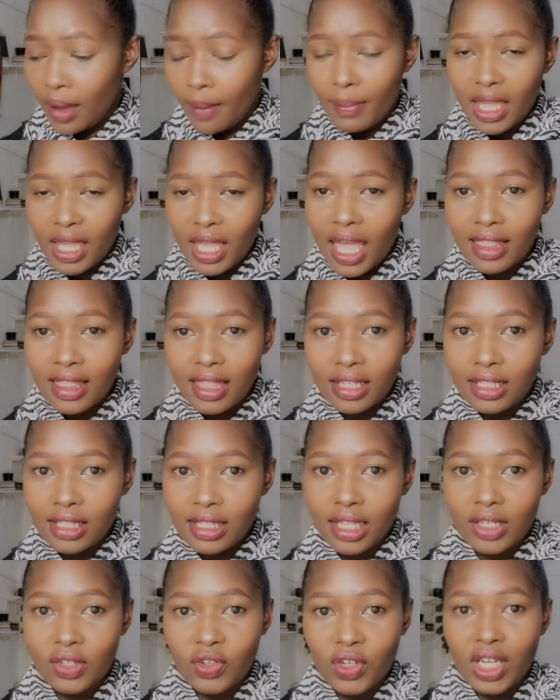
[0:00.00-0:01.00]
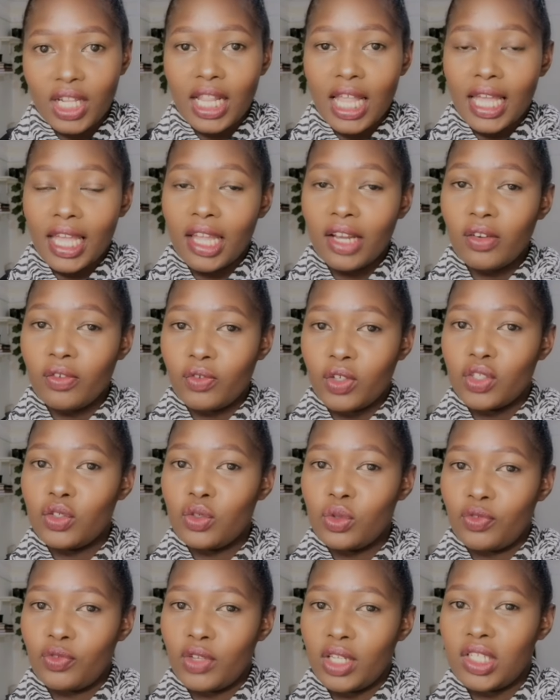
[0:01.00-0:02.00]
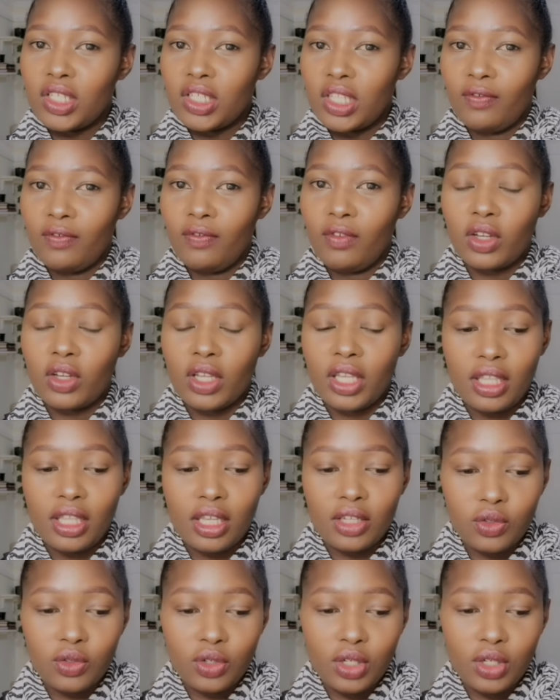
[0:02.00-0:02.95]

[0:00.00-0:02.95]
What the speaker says: But yeah, that's the drill. I kind of want to finish the vlog either